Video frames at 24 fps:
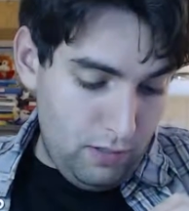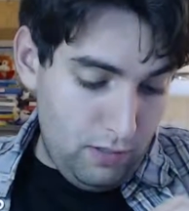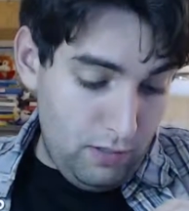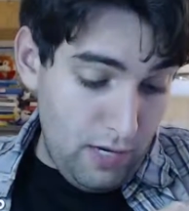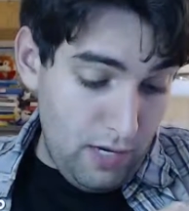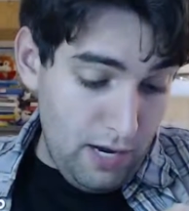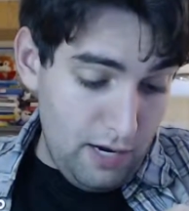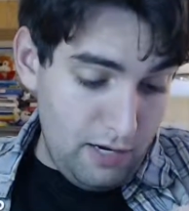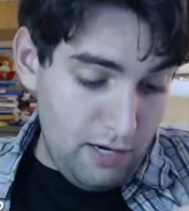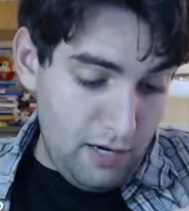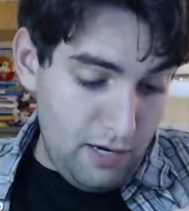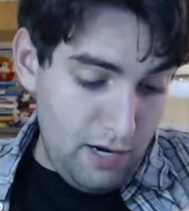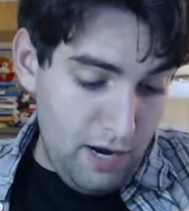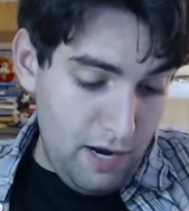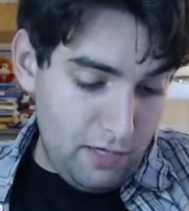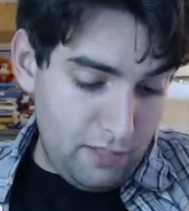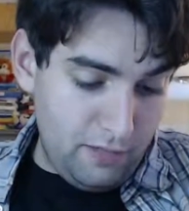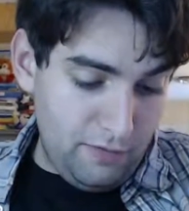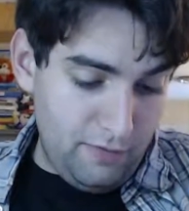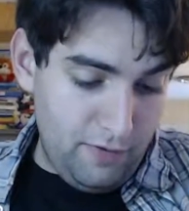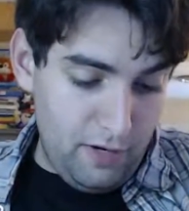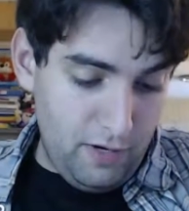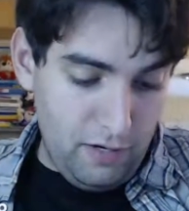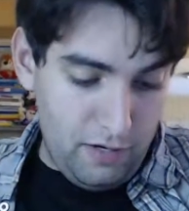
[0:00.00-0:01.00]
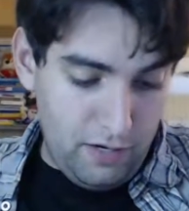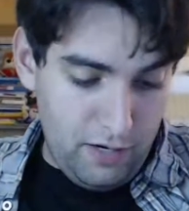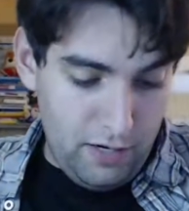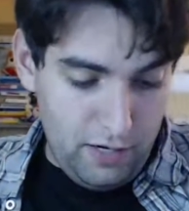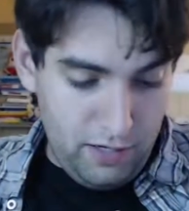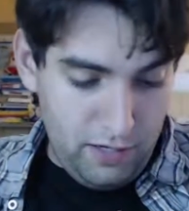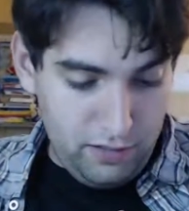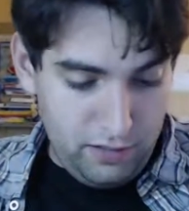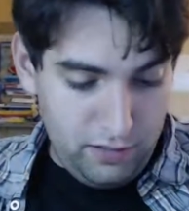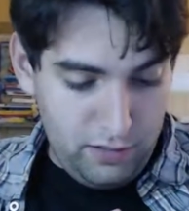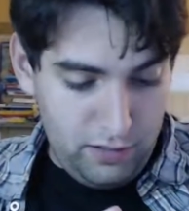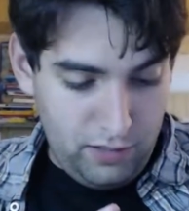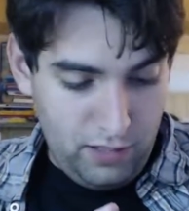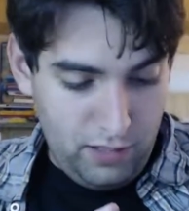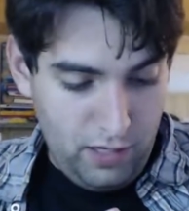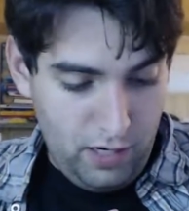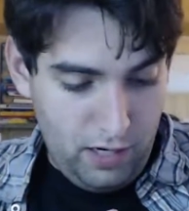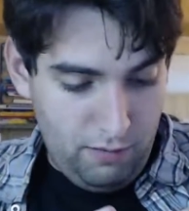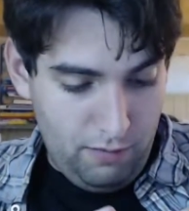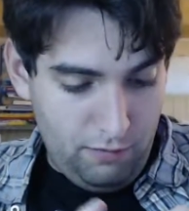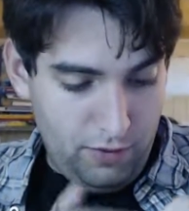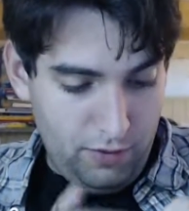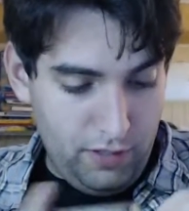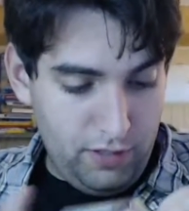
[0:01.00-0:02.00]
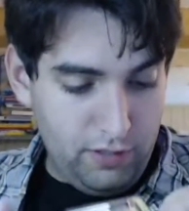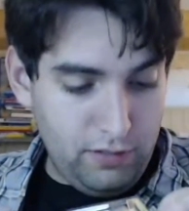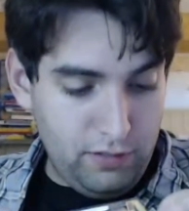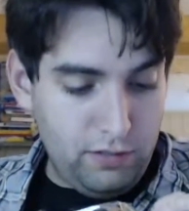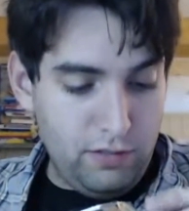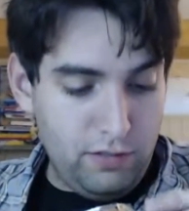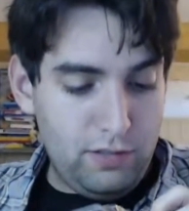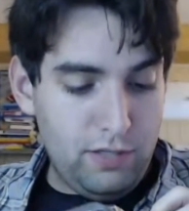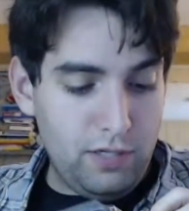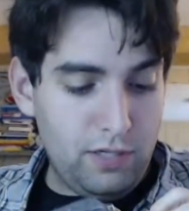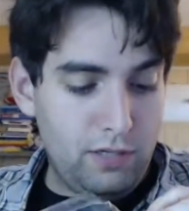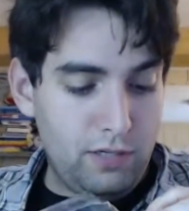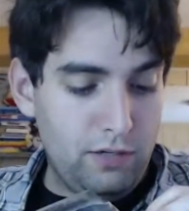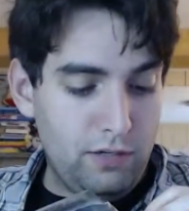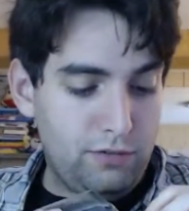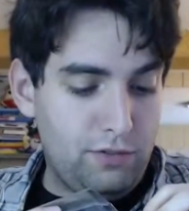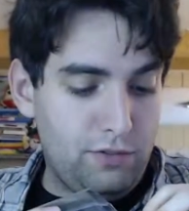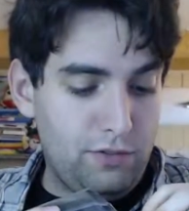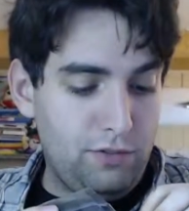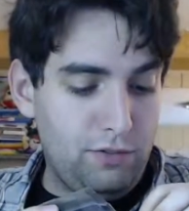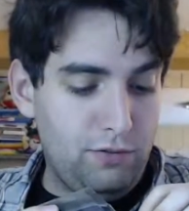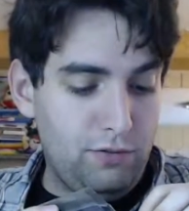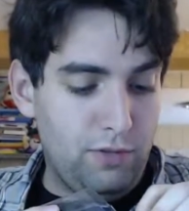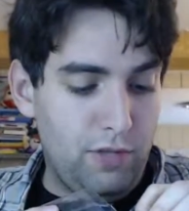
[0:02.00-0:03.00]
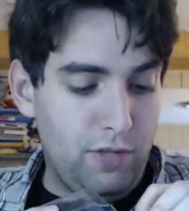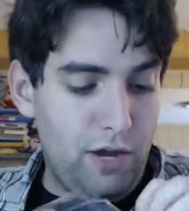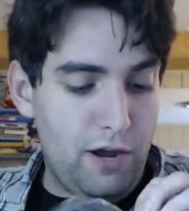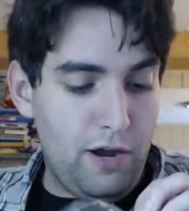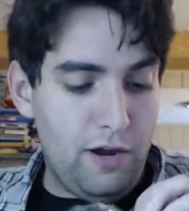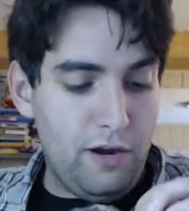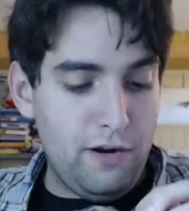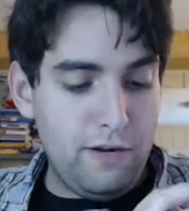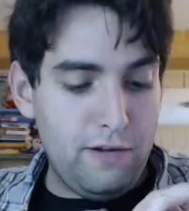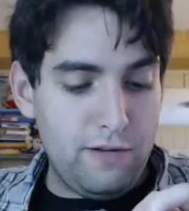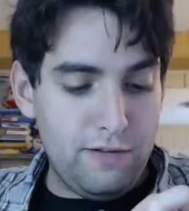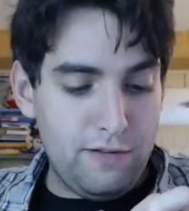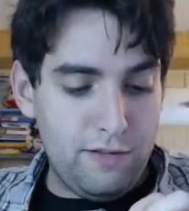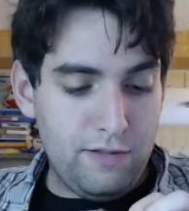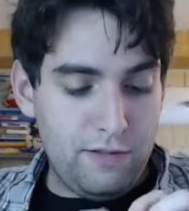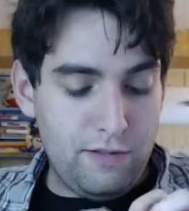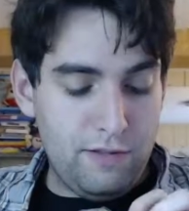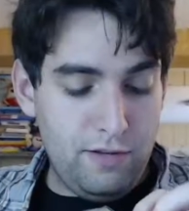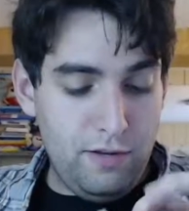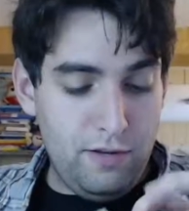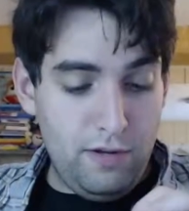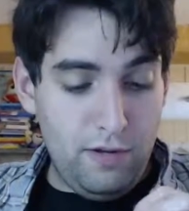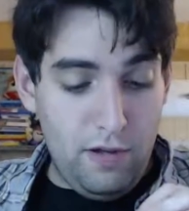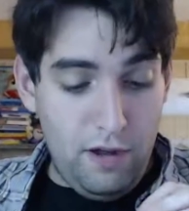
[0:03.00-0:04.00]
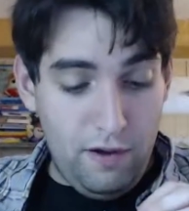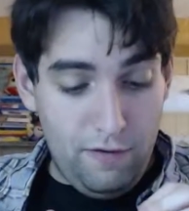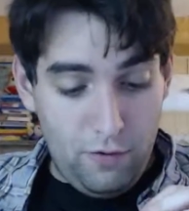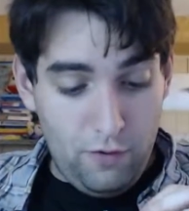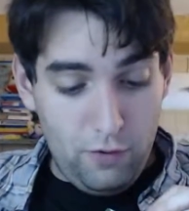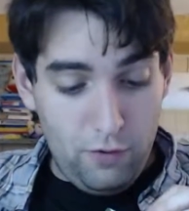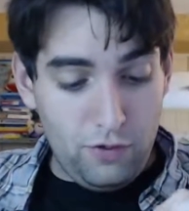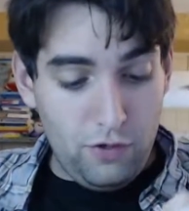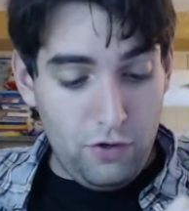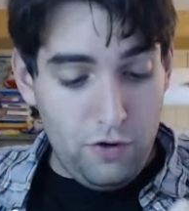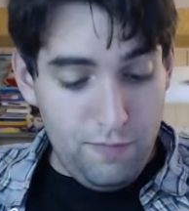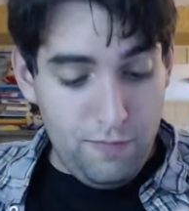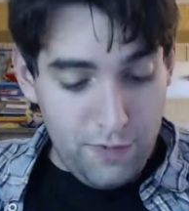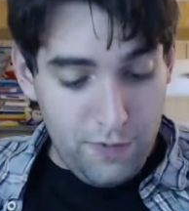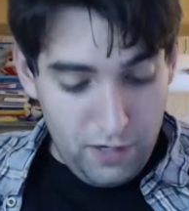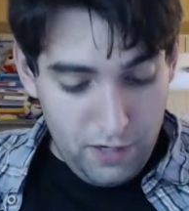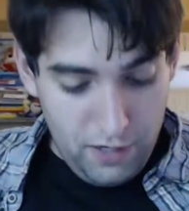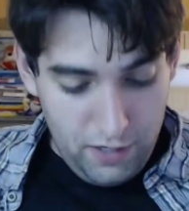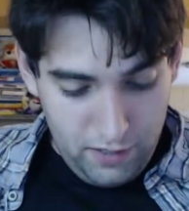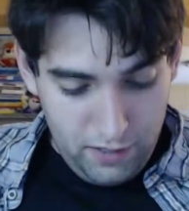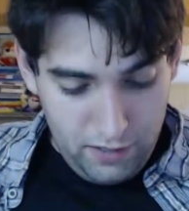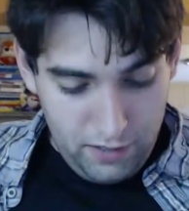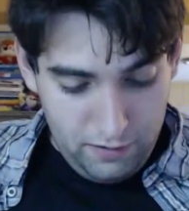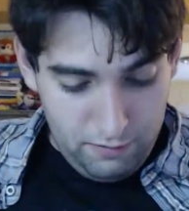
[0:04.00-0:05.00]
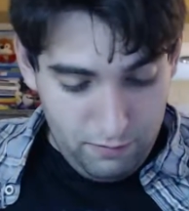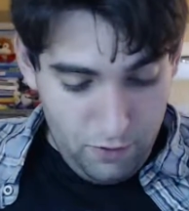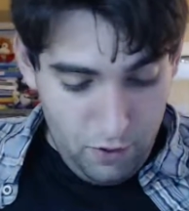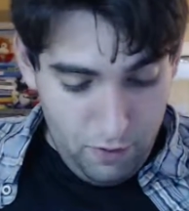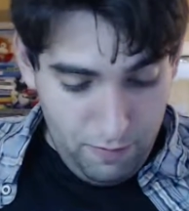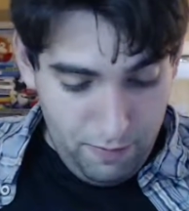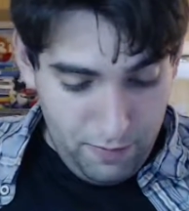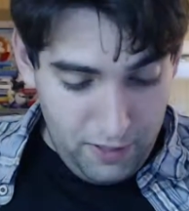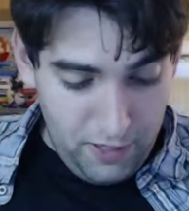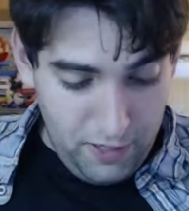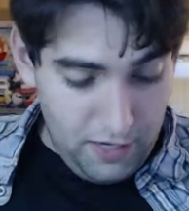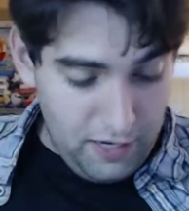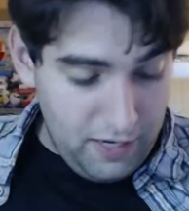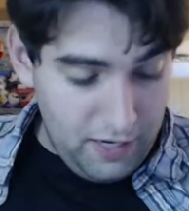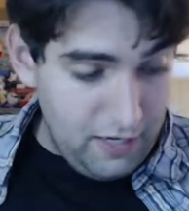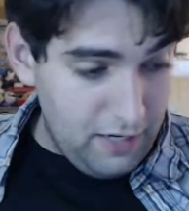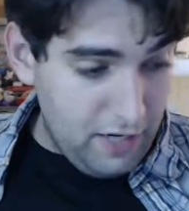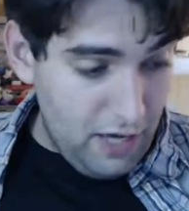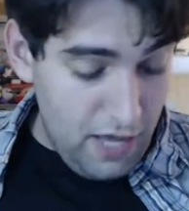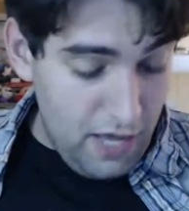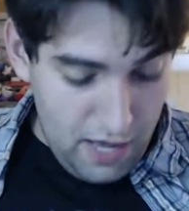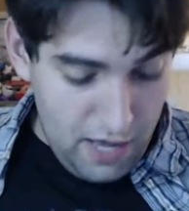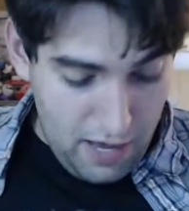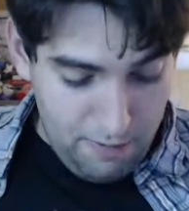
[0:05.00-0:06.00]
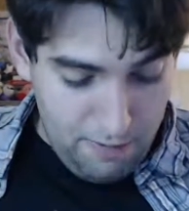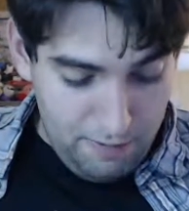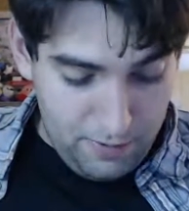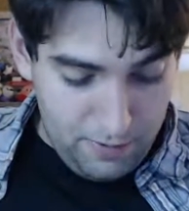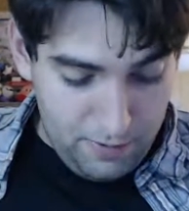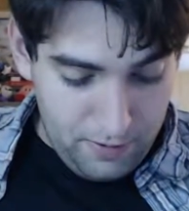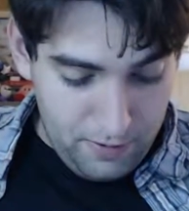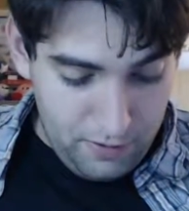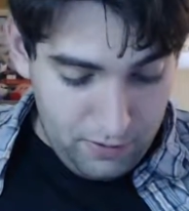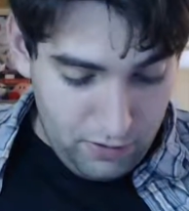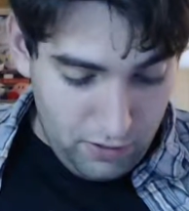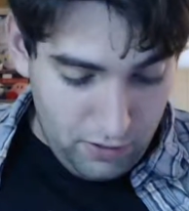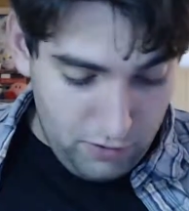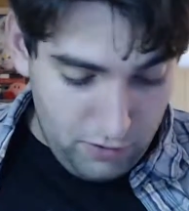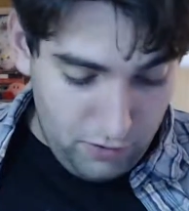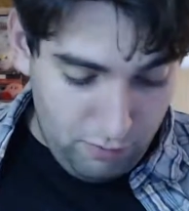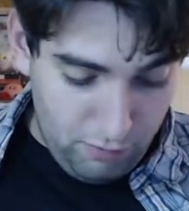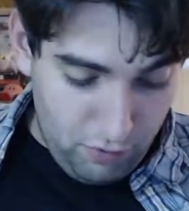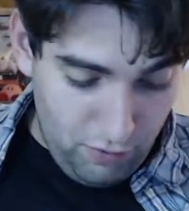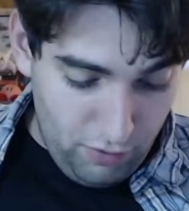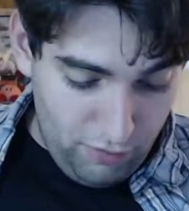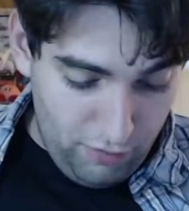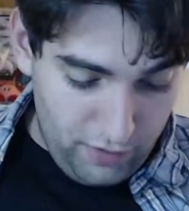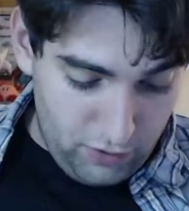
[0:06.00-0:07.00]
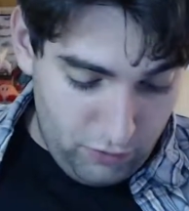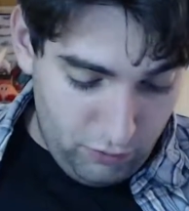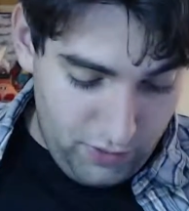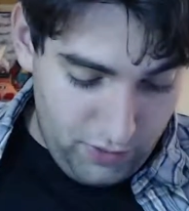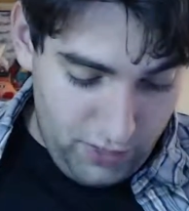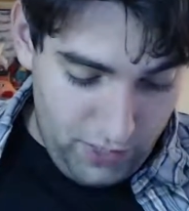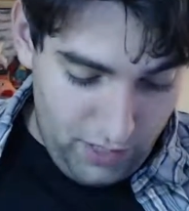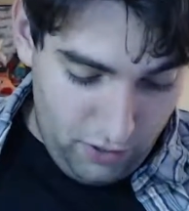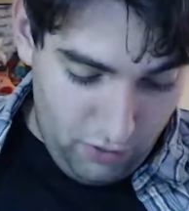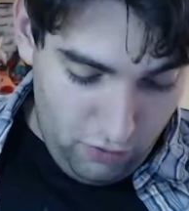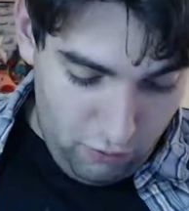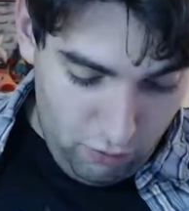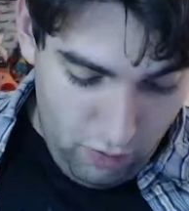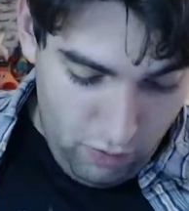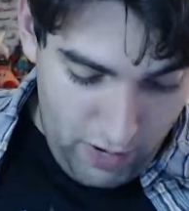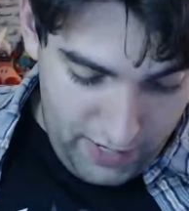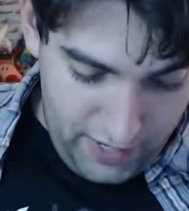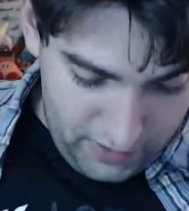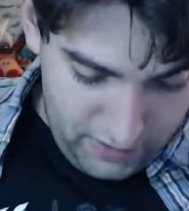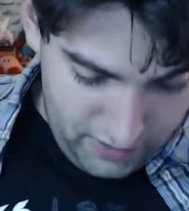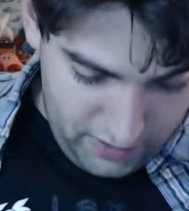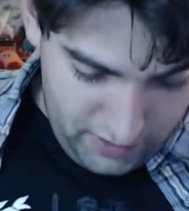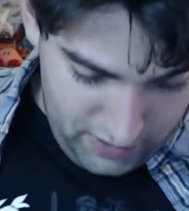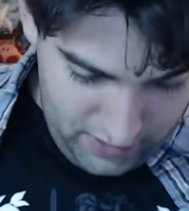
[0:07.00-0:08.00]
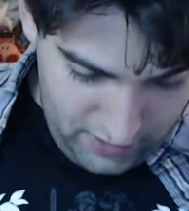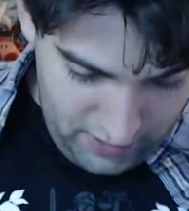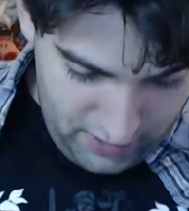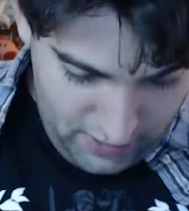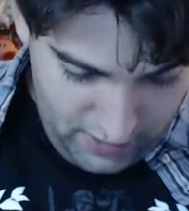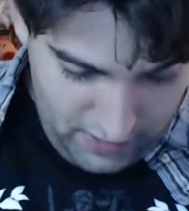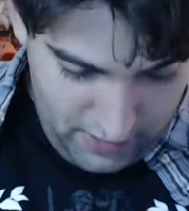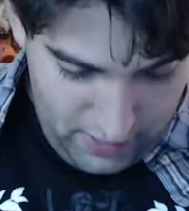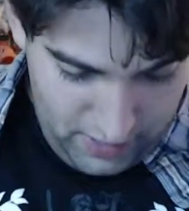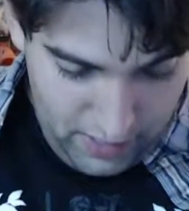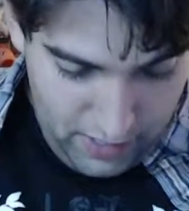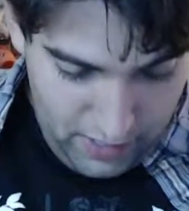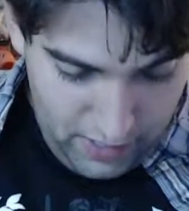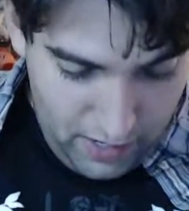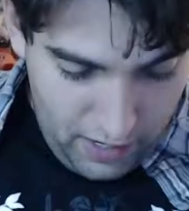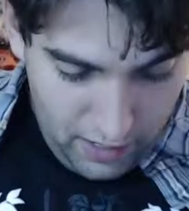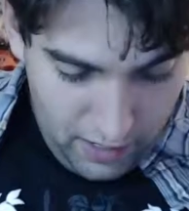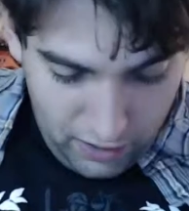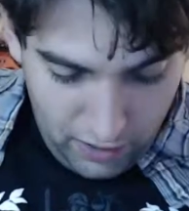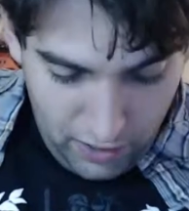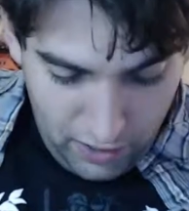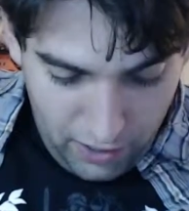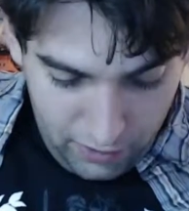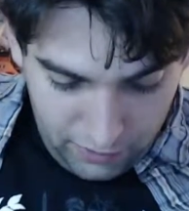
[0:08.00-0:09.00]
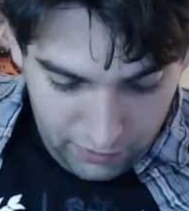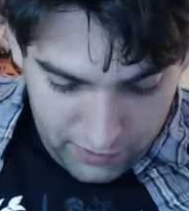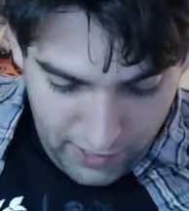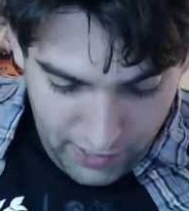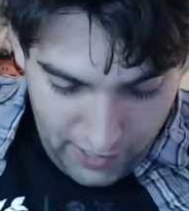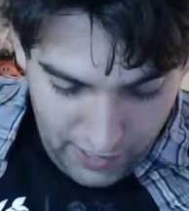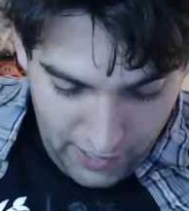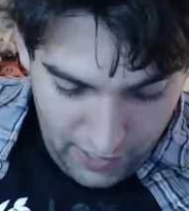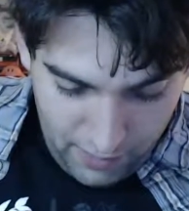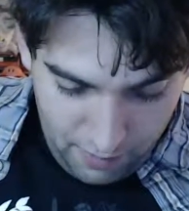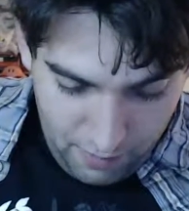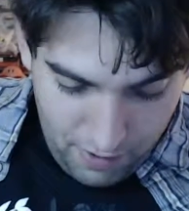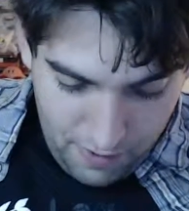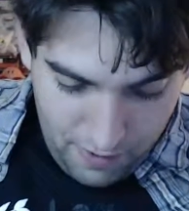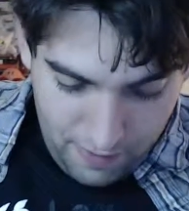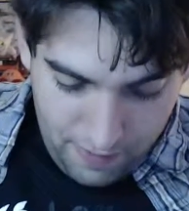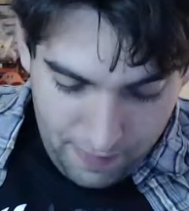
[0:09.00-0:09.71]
Not gonna activate it on camera. It's gonna take a little too long. Of course, opening it up is also proven to take quite a long time.